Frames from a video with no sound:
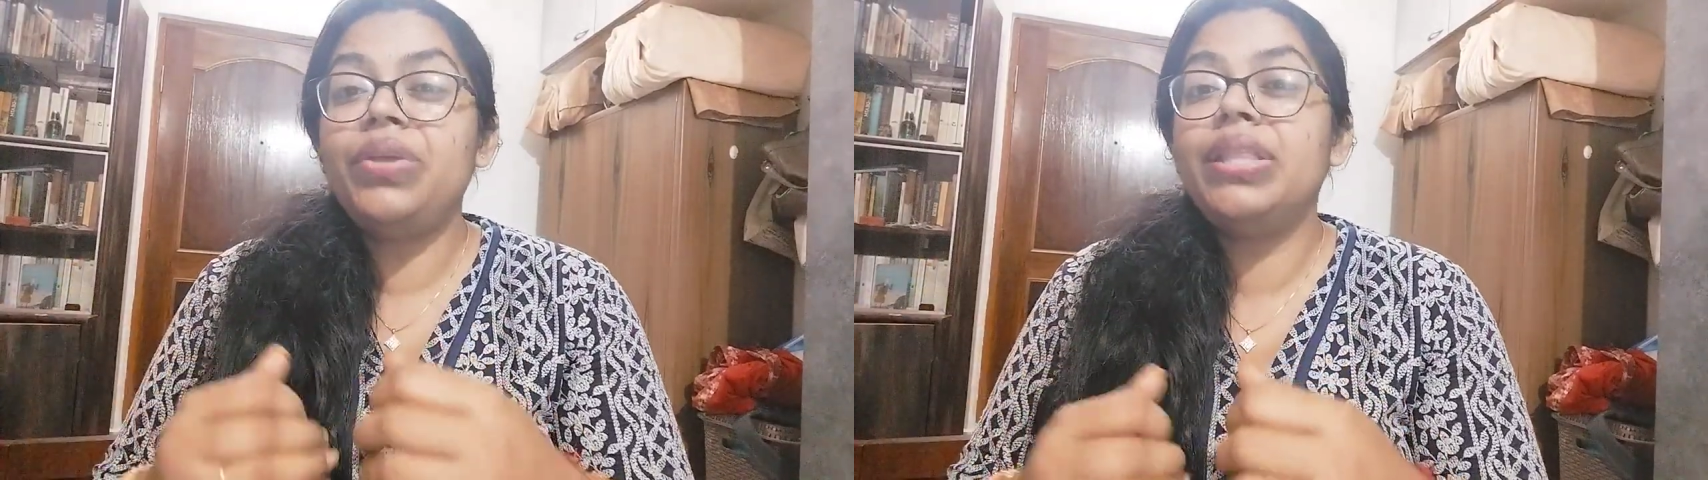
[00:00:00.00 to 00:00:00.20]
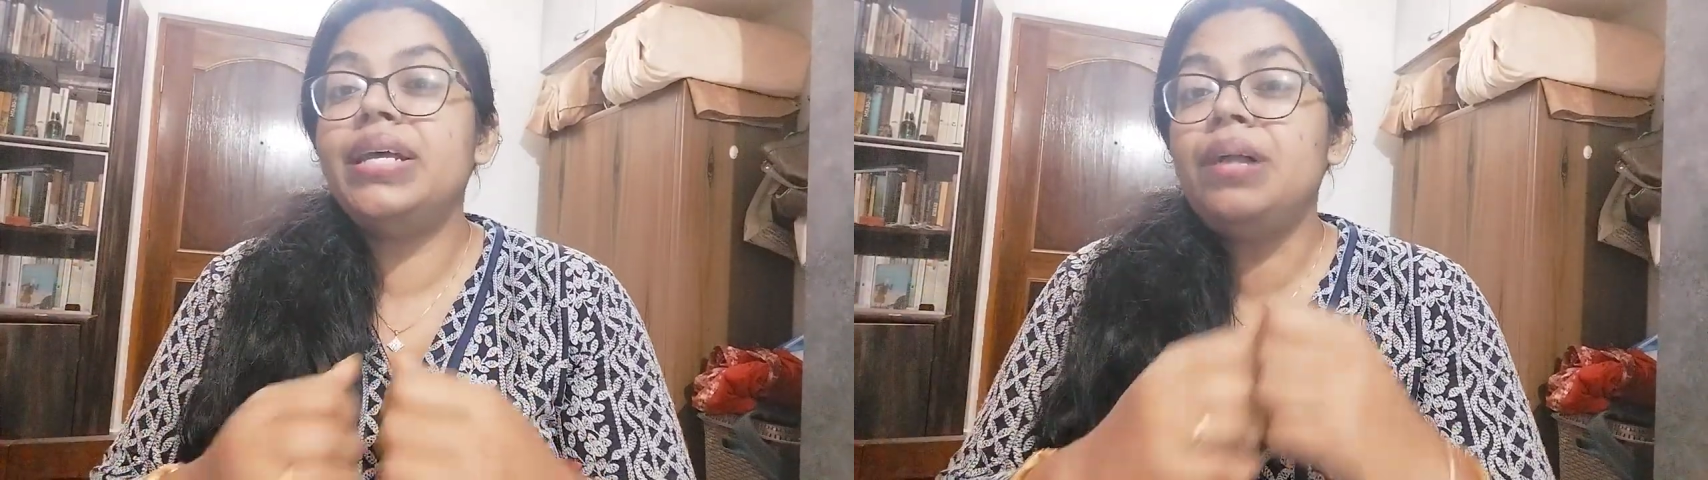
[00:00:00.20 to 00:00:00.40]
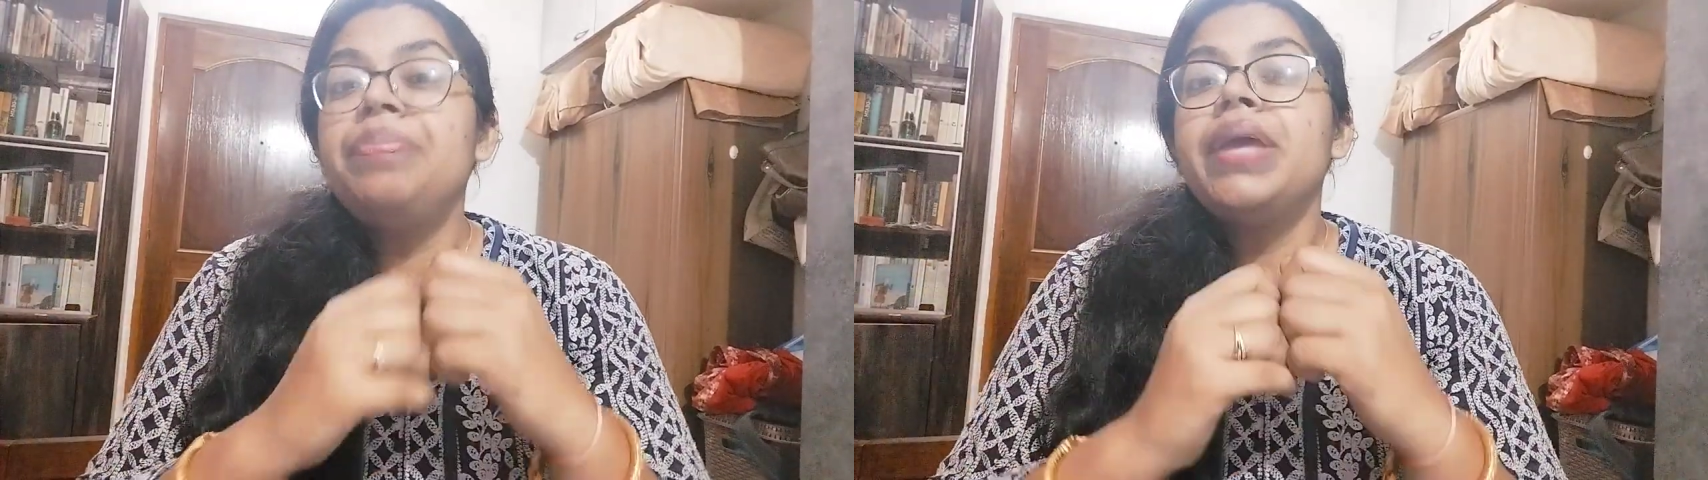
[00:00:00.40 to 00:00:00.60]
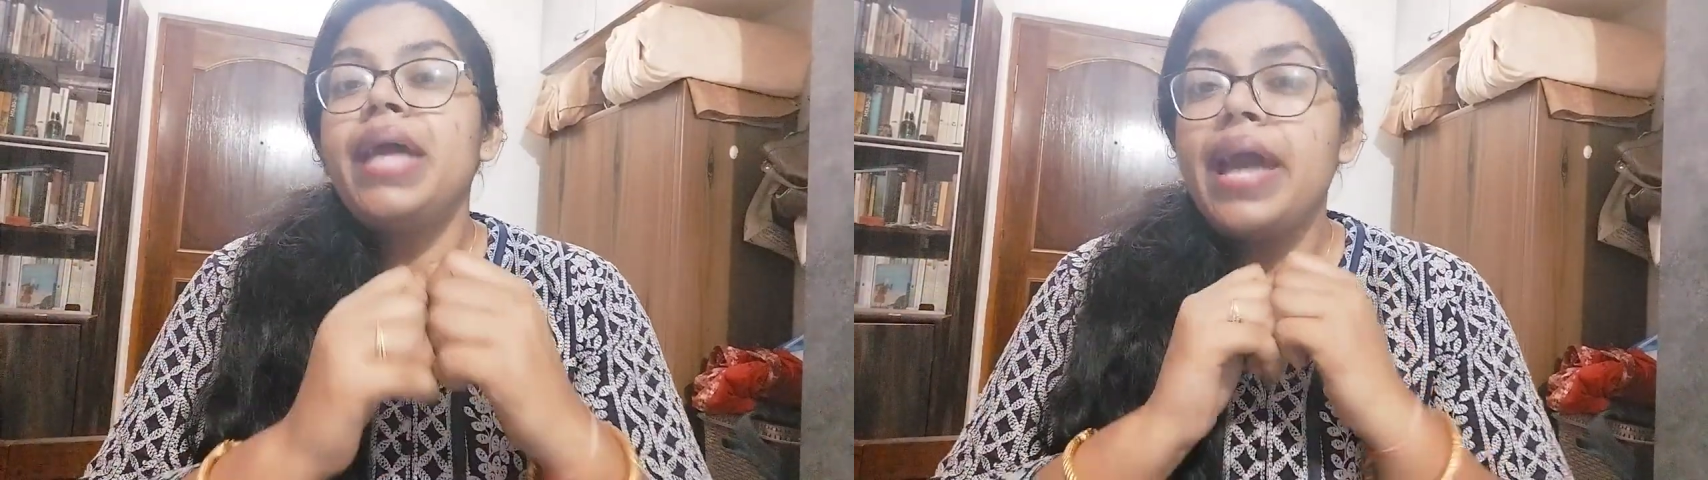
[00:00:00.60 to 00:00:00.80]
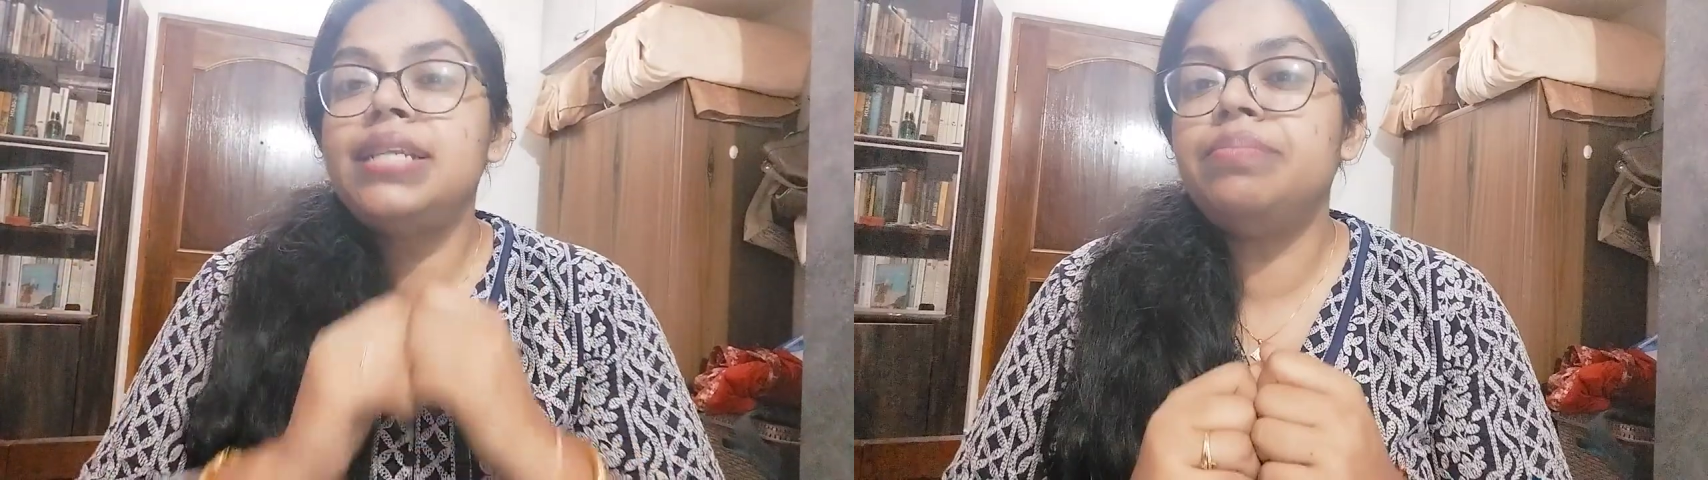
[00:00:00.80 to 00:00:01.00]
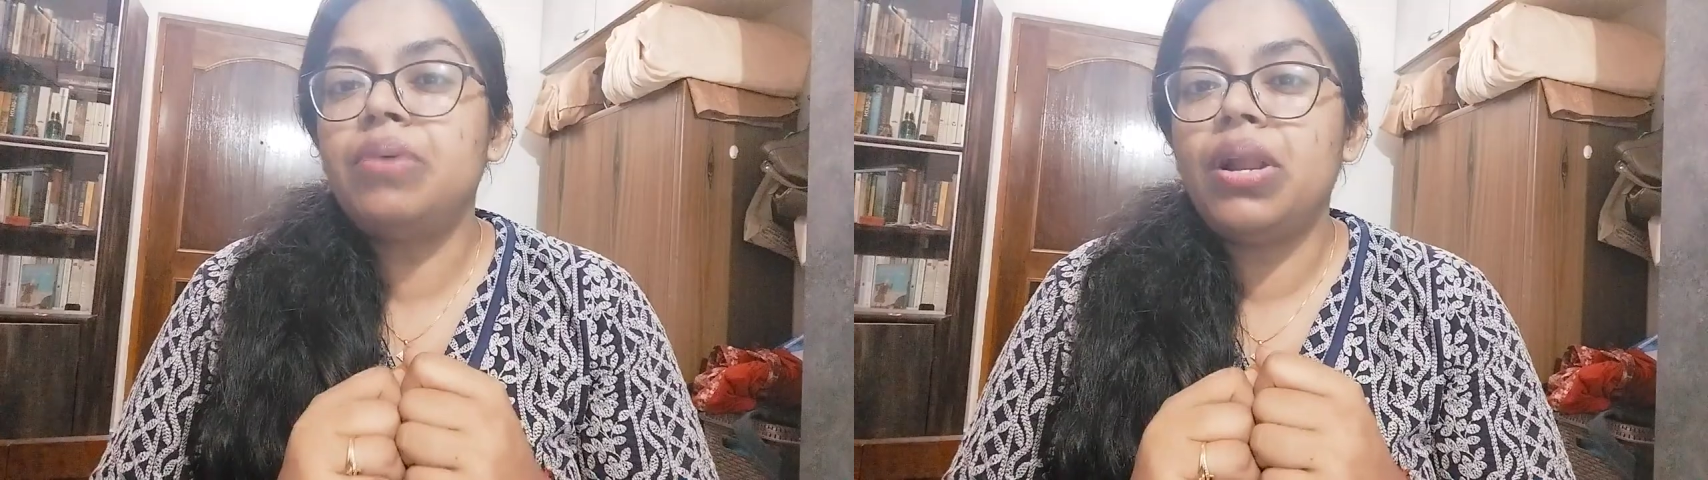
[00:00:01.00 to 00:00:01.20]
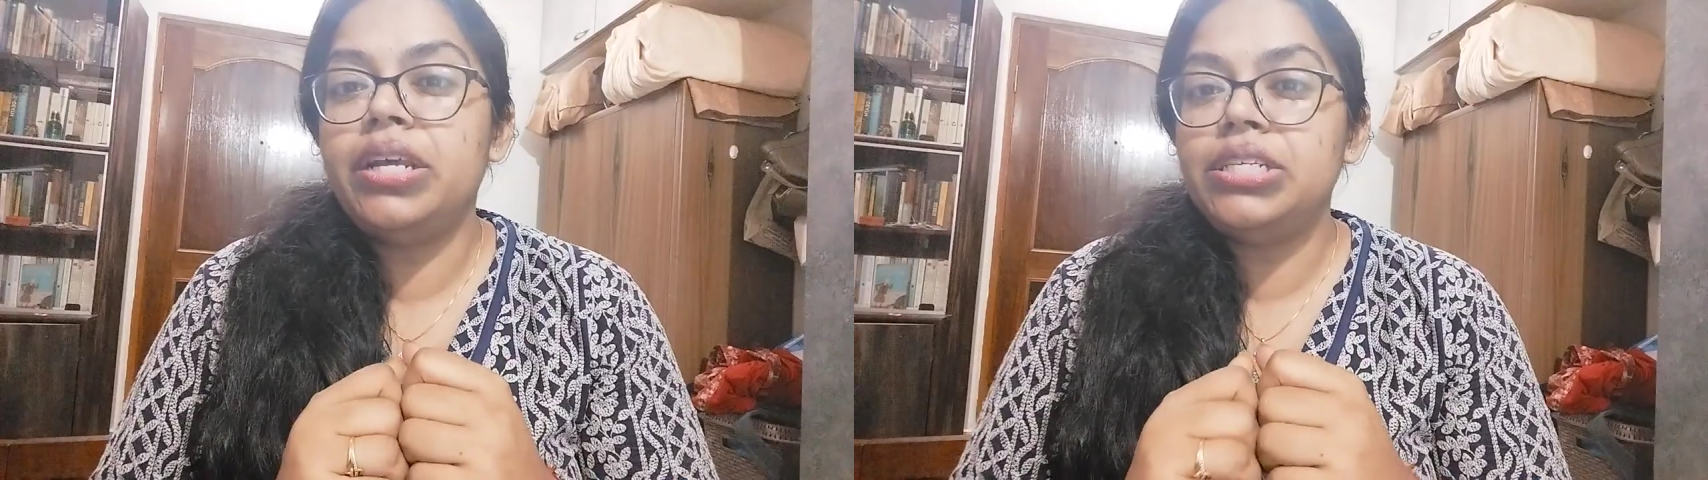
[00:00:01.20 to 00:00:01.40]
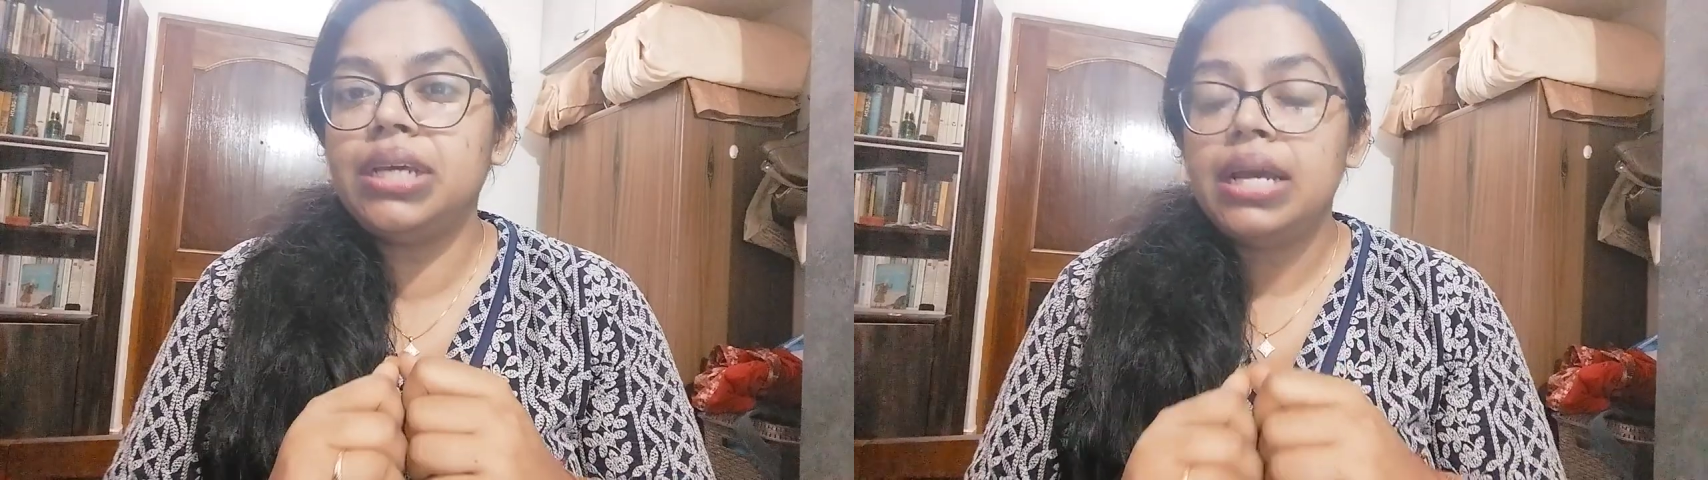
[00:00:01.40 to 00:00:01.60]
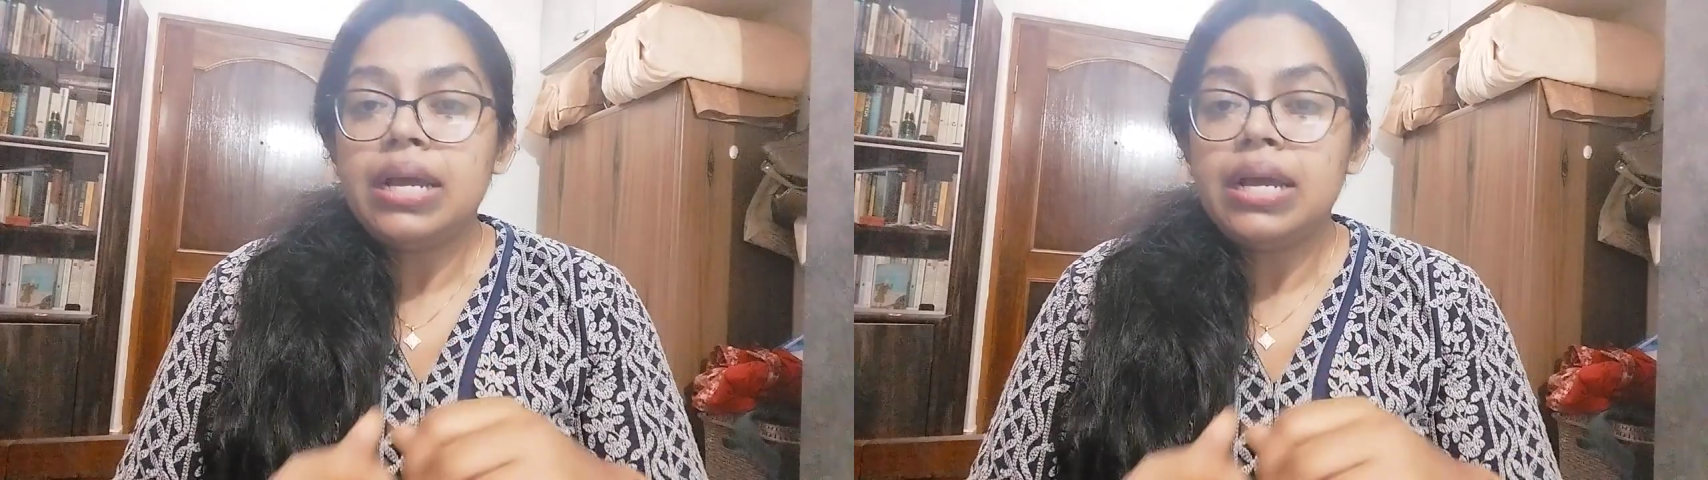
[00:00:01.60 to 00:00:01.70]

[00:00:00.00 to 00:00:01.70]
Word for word: with the etymology.